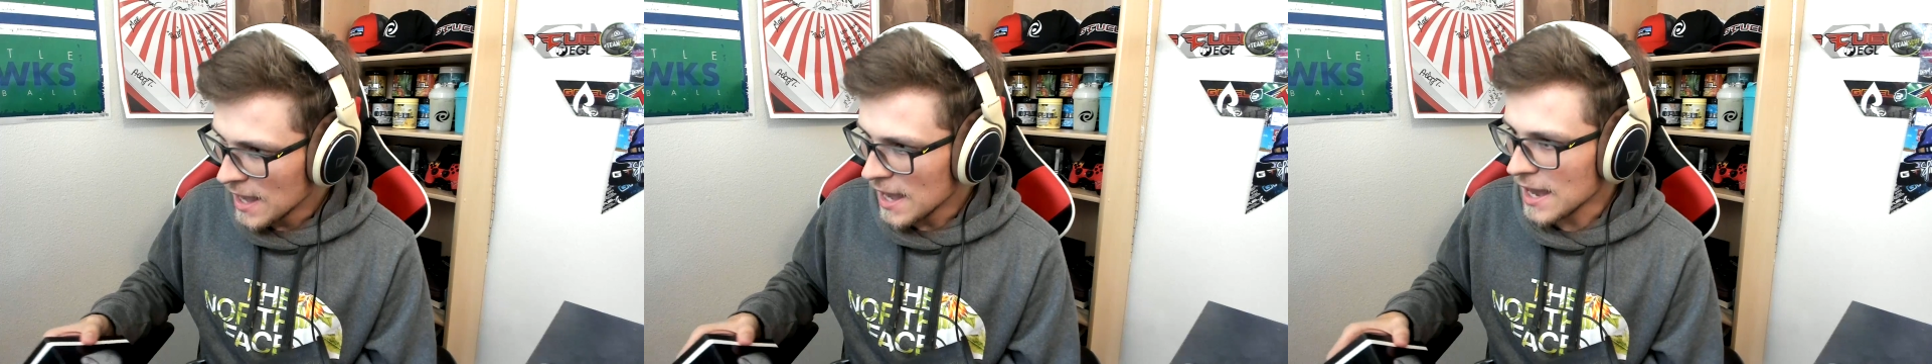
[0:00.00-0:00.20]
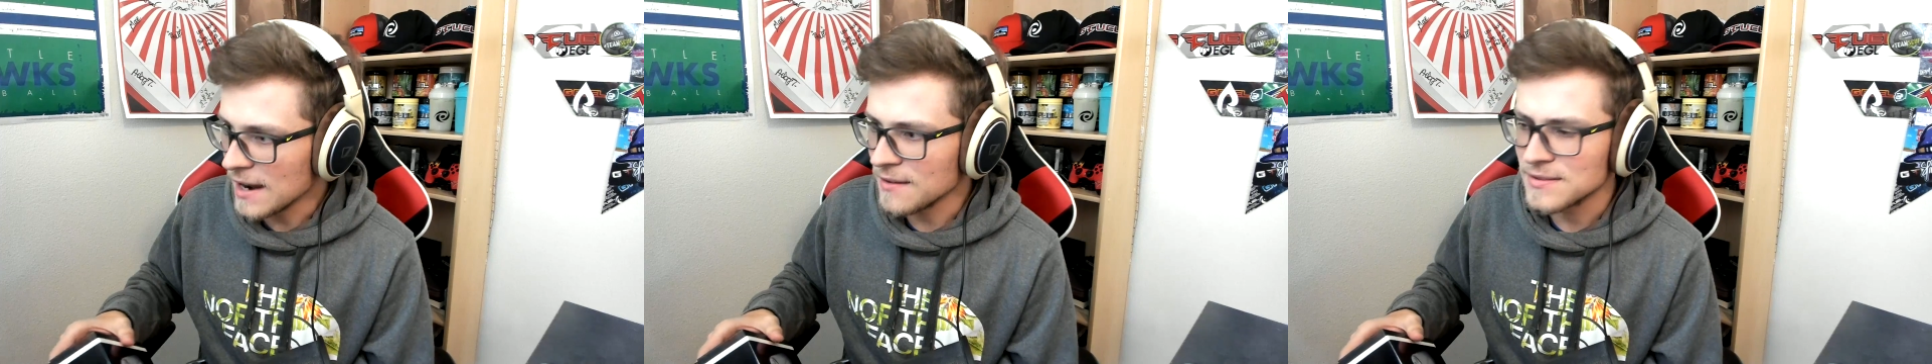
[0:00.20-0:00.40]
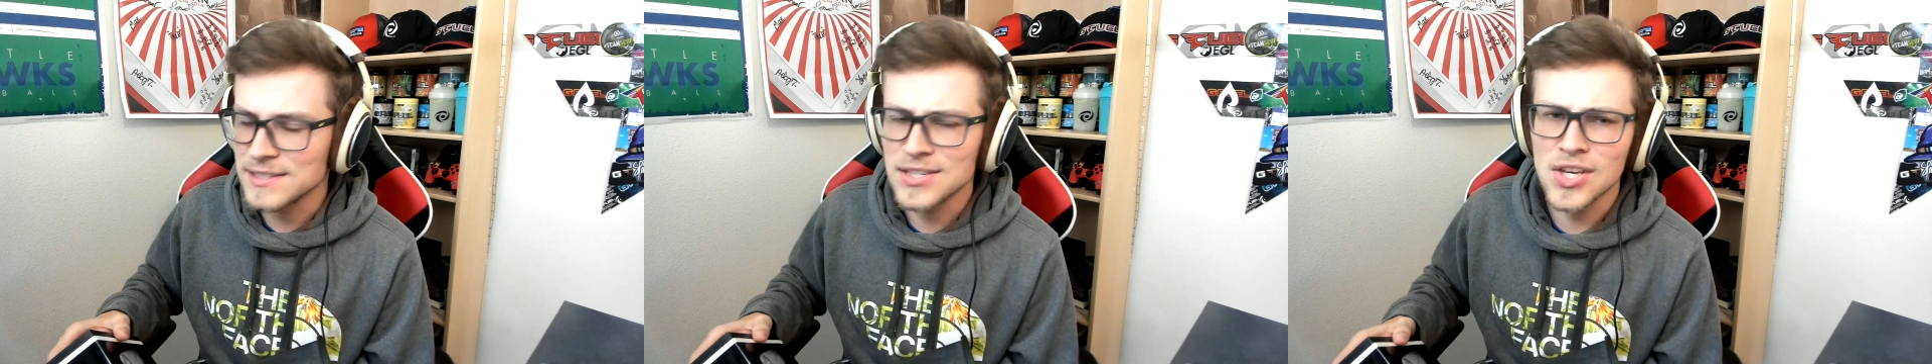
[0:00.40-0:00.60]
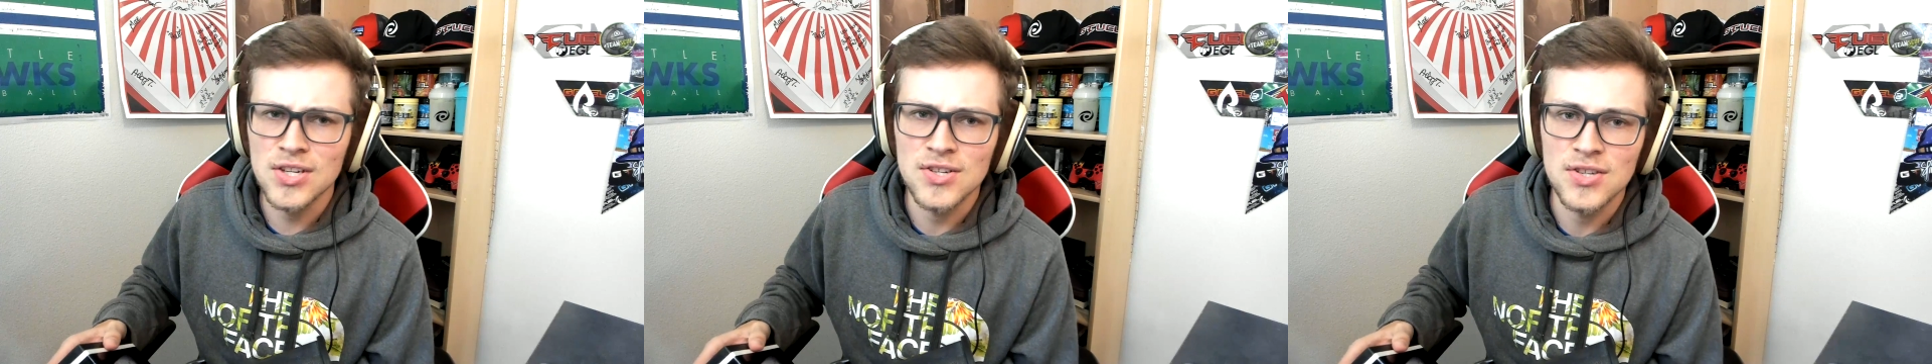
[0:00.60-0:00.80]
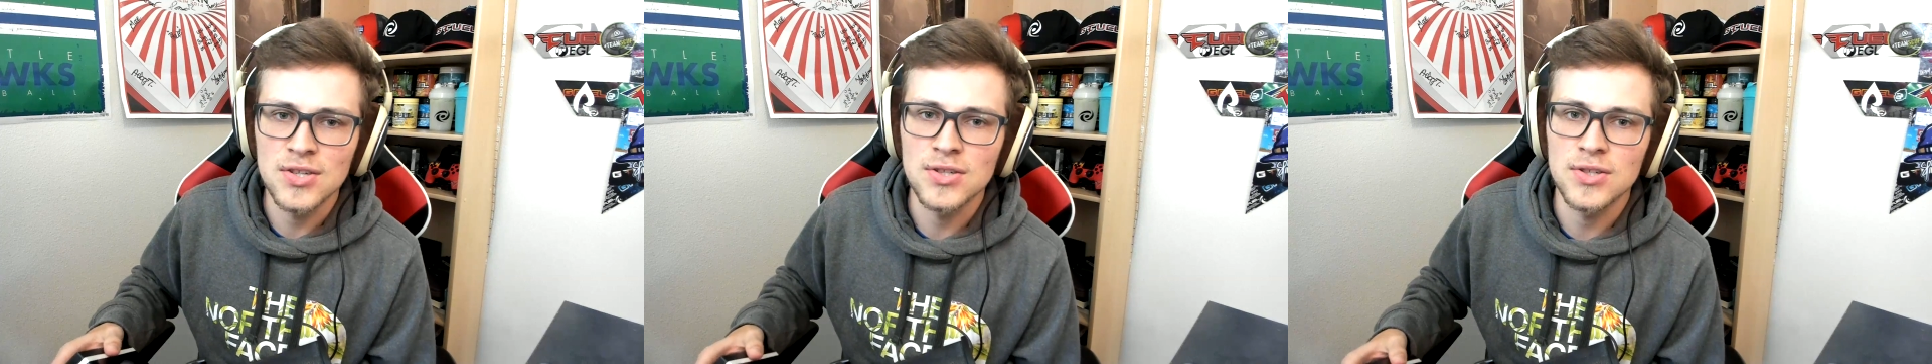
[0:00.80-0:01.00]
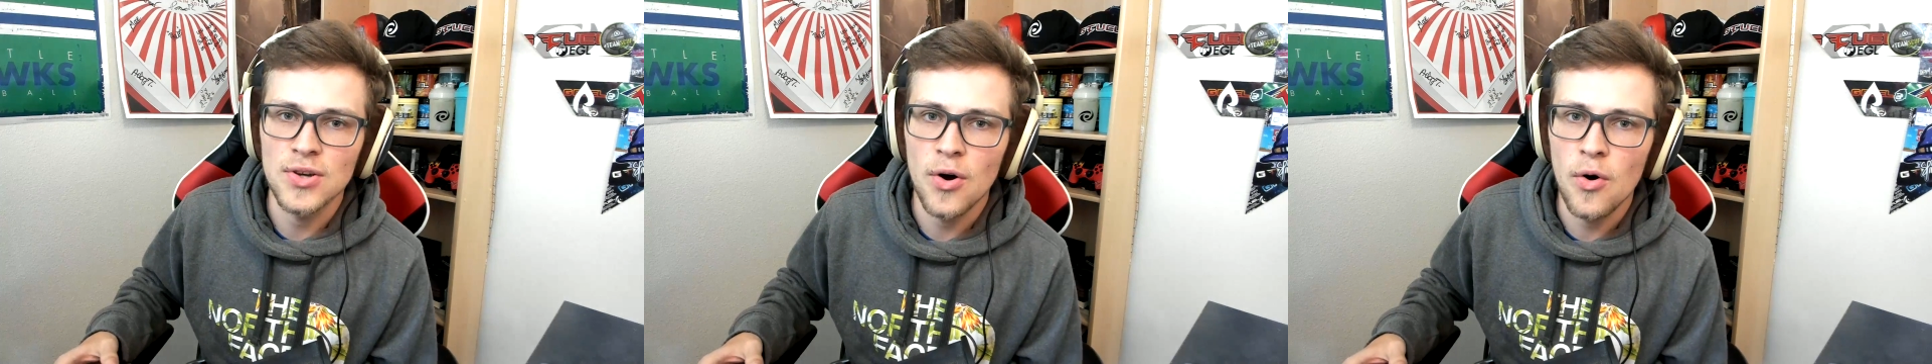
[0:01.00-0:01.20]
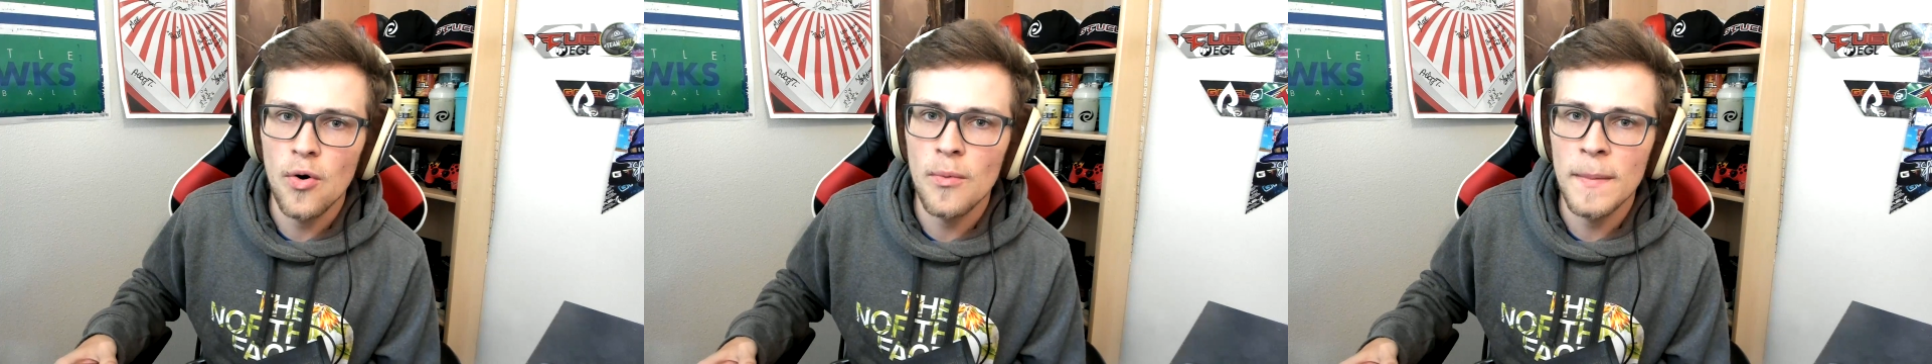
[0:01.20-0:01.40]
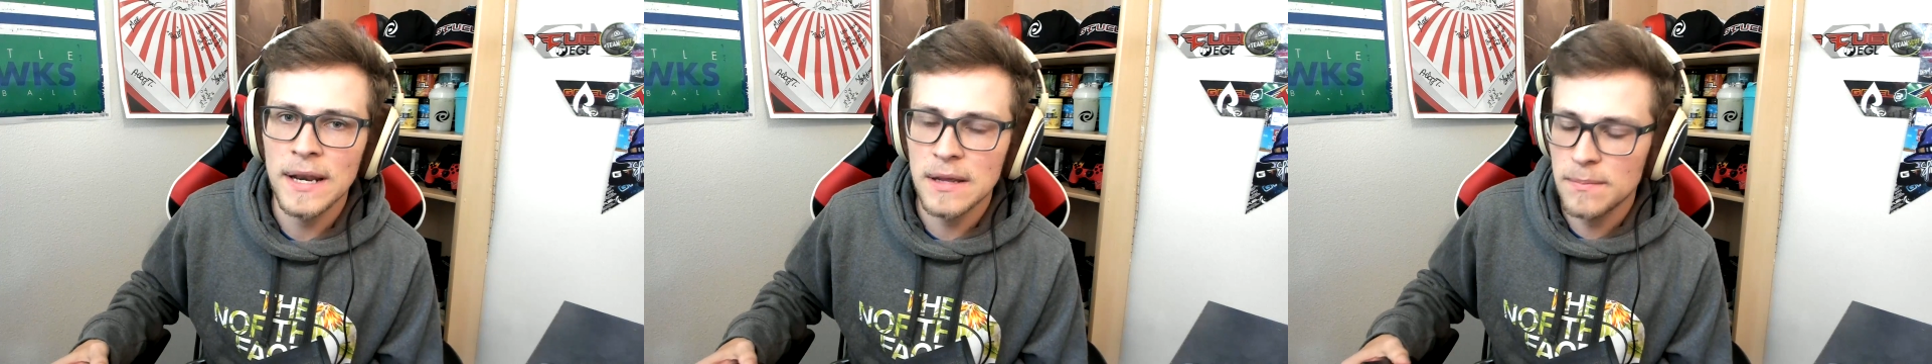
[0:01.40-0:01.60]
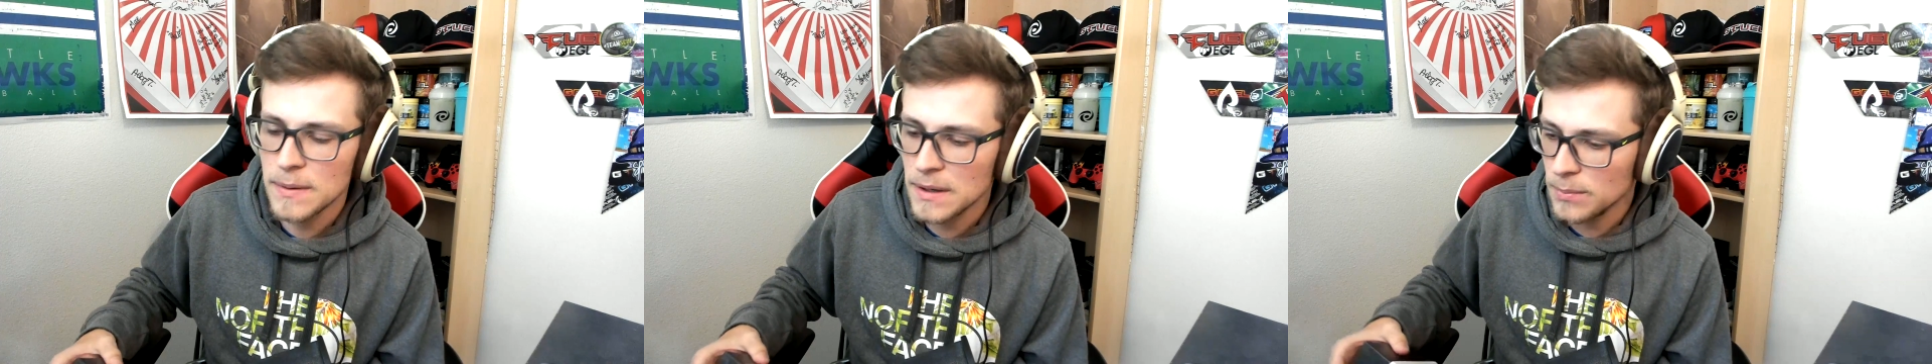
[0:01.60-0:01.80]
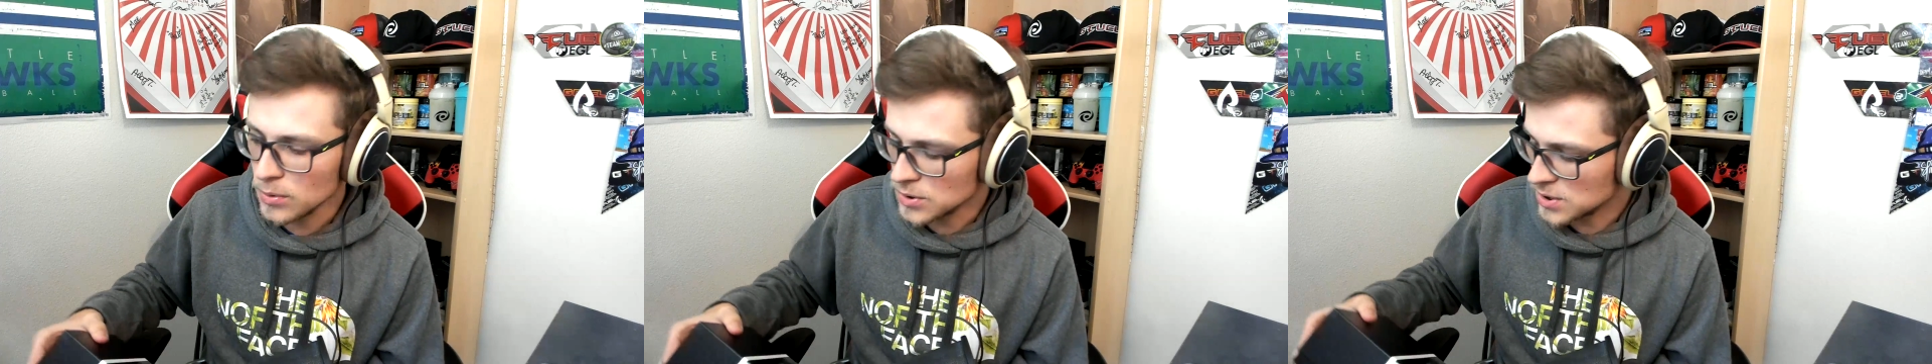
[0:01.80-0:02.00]
and I've seen so many
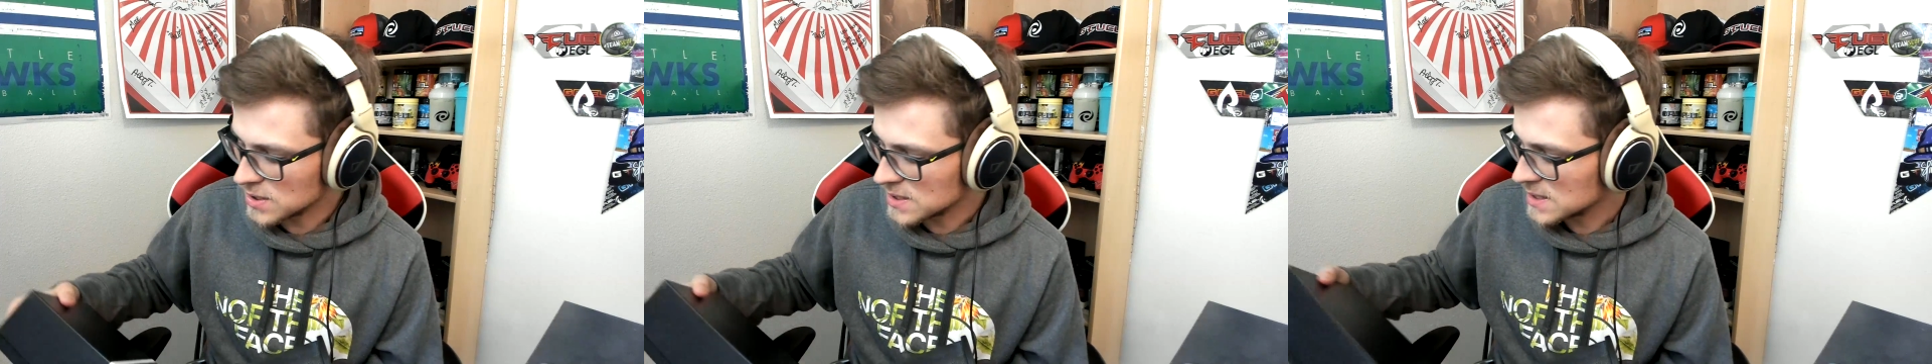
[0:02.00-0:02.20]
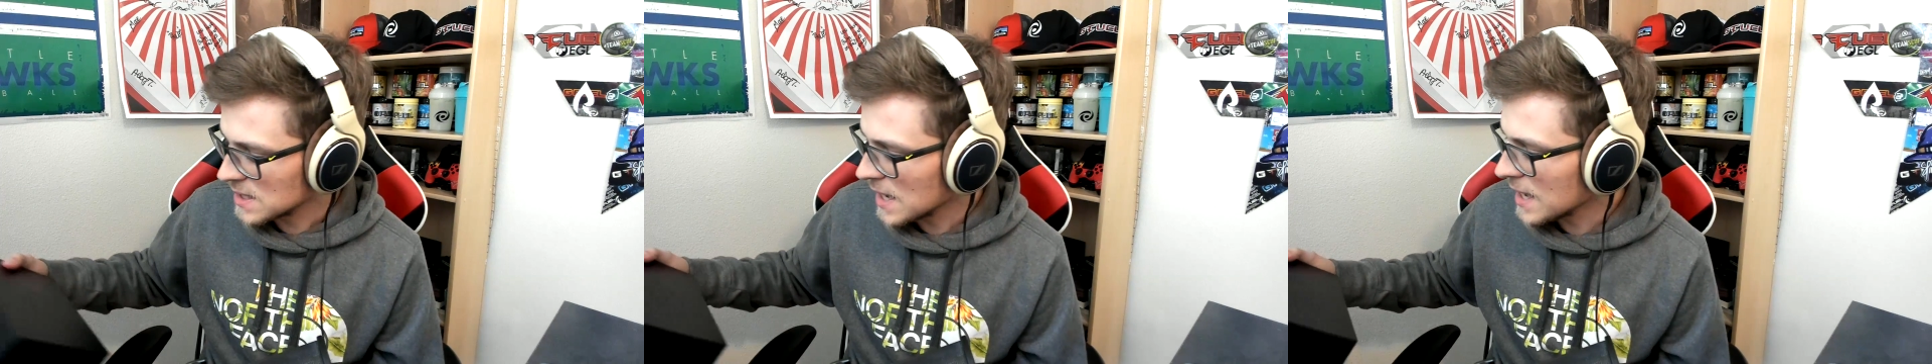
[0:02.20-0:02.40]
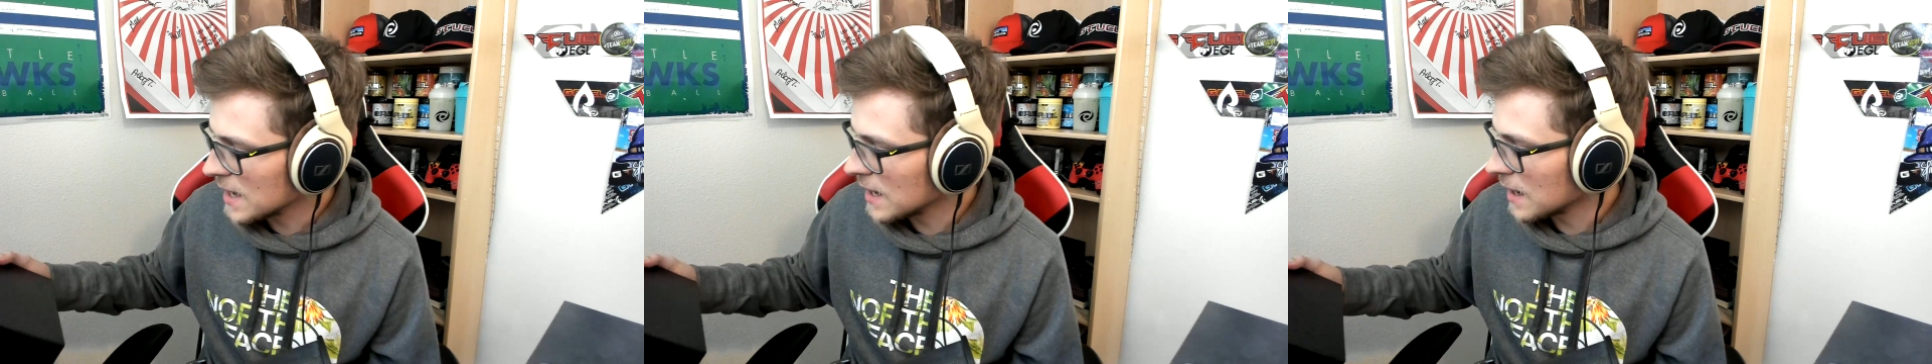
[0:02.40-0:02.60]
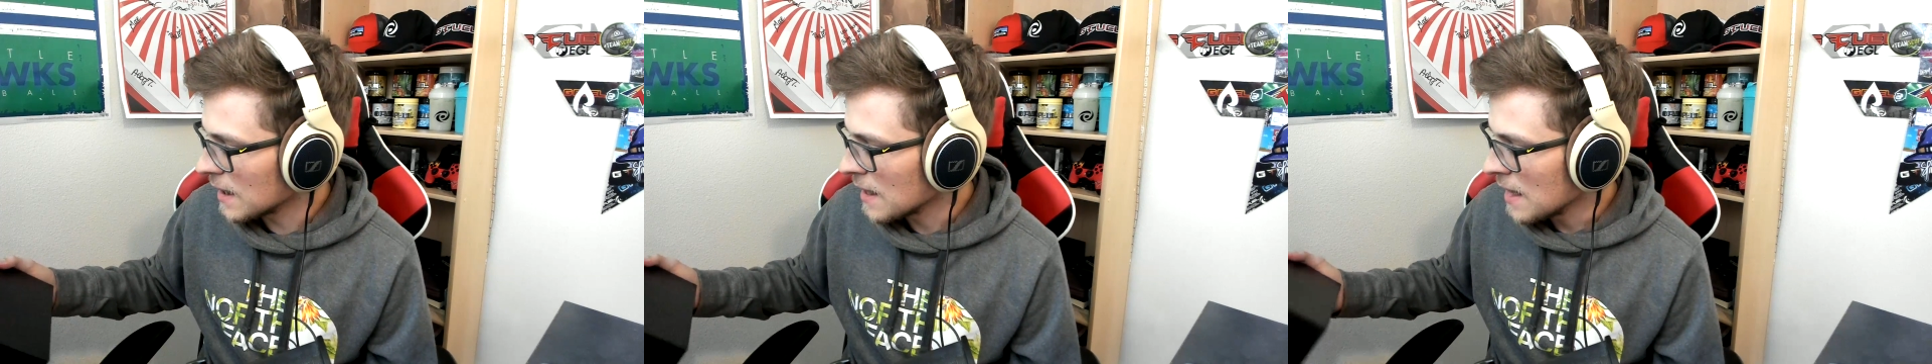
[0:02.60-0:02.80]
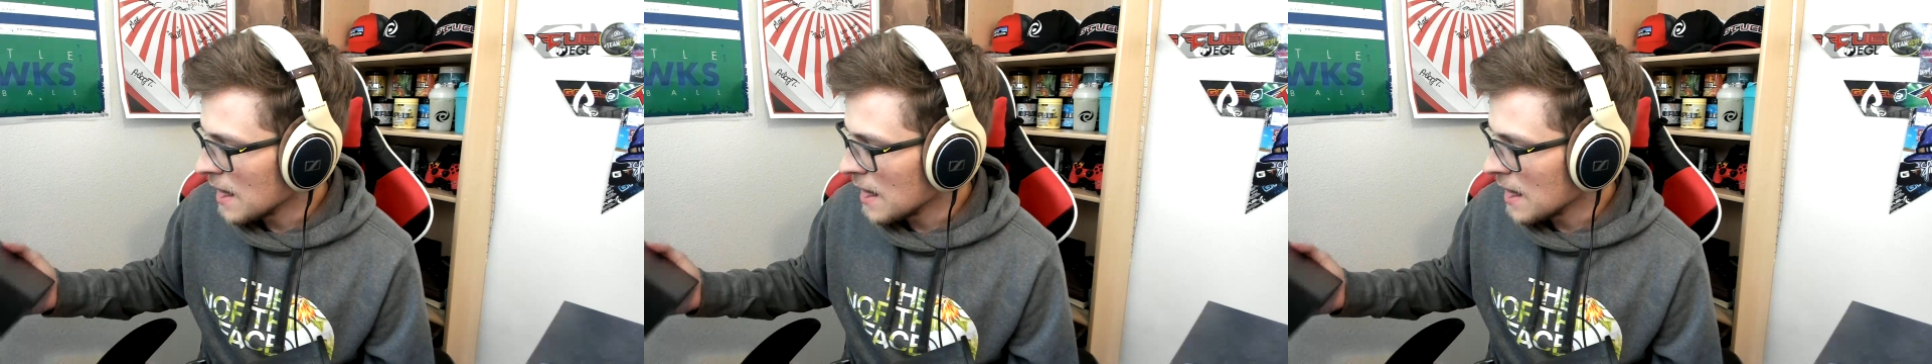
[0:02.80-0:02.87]
people just saying